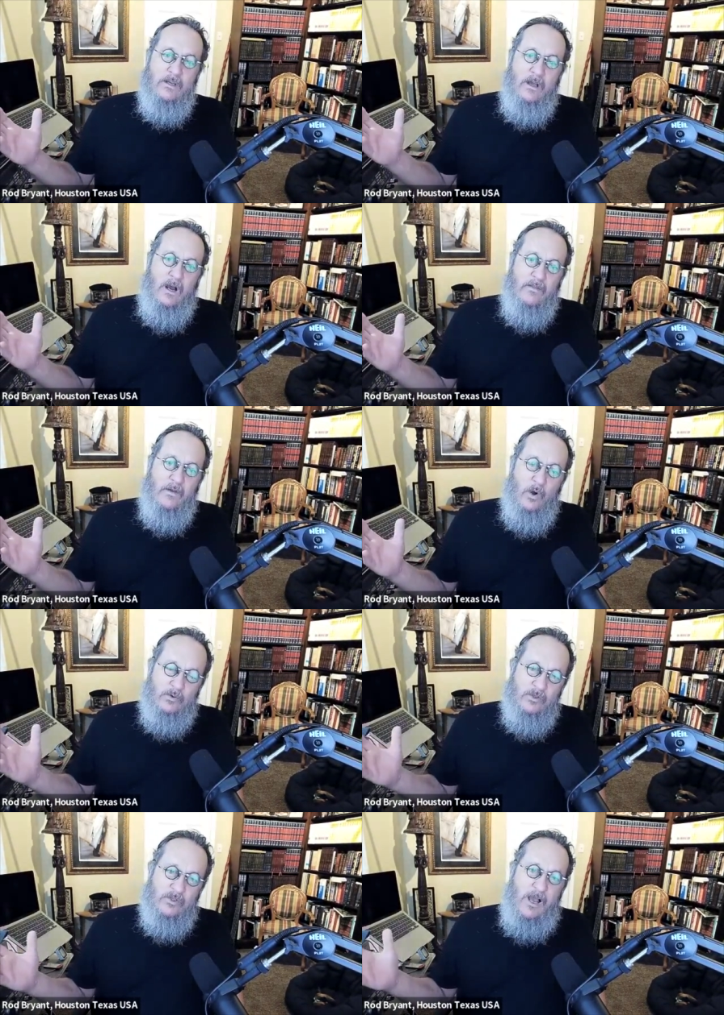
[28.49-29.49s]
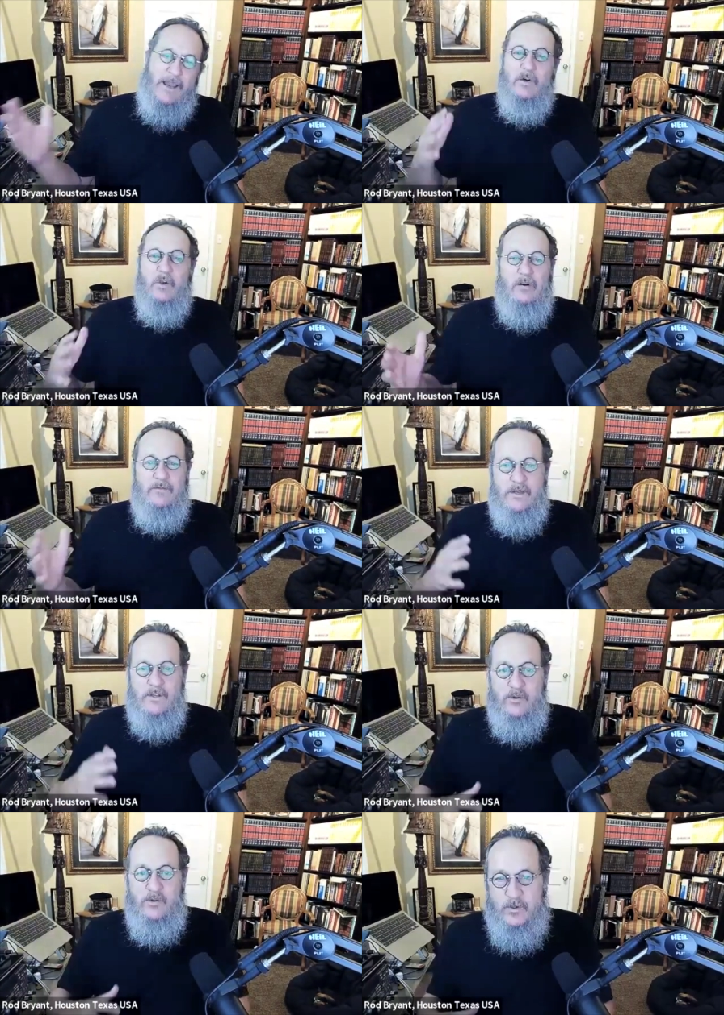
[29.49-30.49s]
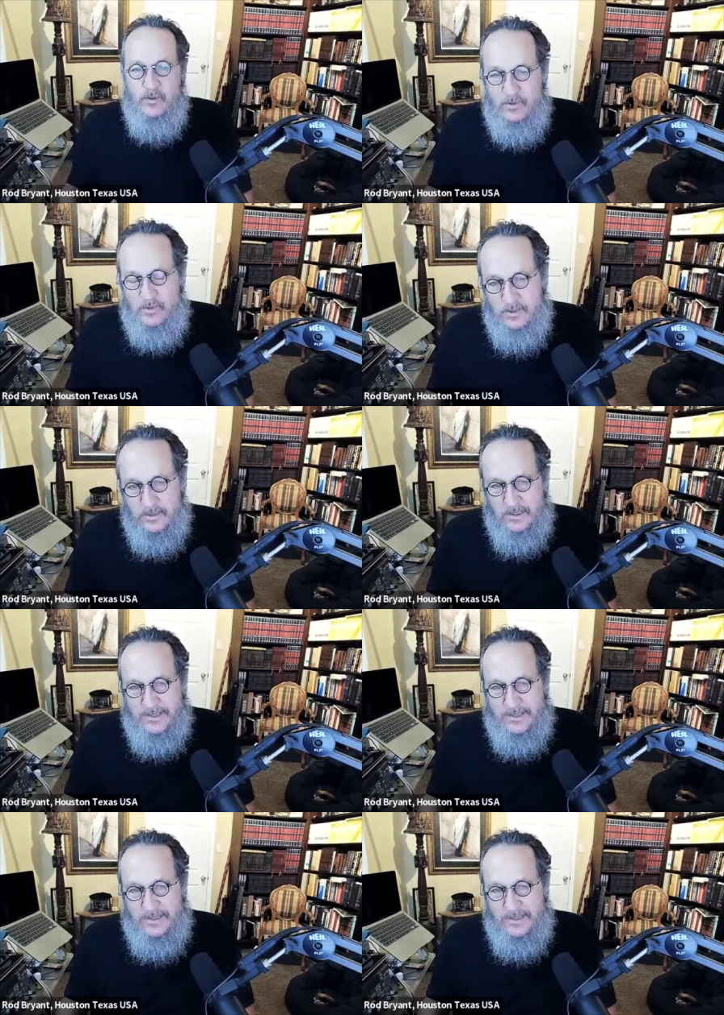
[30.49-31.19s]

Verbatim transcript: uh, the whole cycle of Israel's